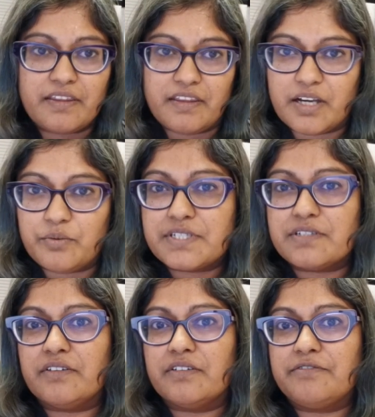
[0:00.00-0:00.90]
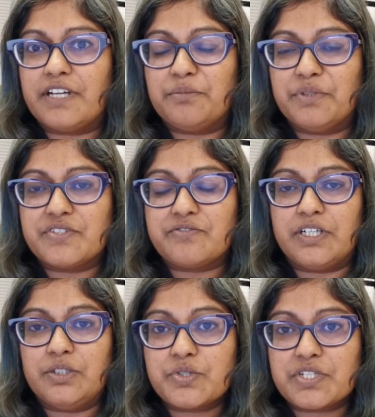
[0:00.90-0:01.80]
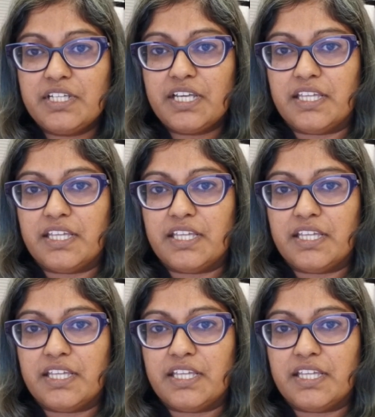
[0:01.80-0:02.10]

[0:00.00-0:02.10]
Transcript: That was not the farmer's fault,